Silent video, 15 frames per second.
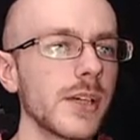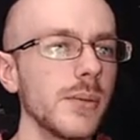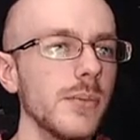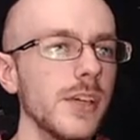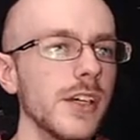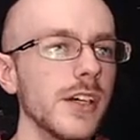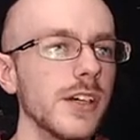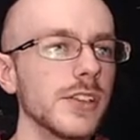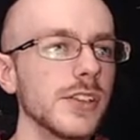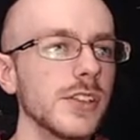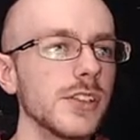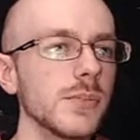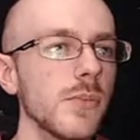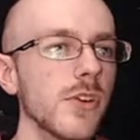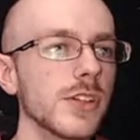because
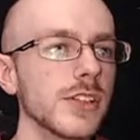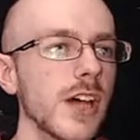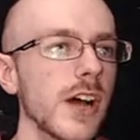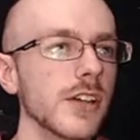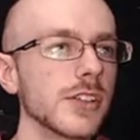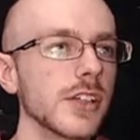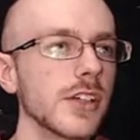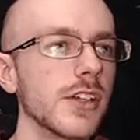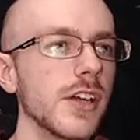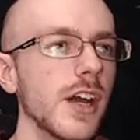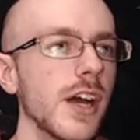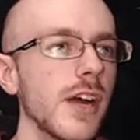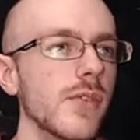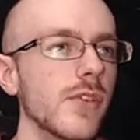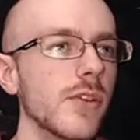he's more toxic than
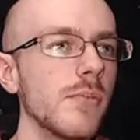I ever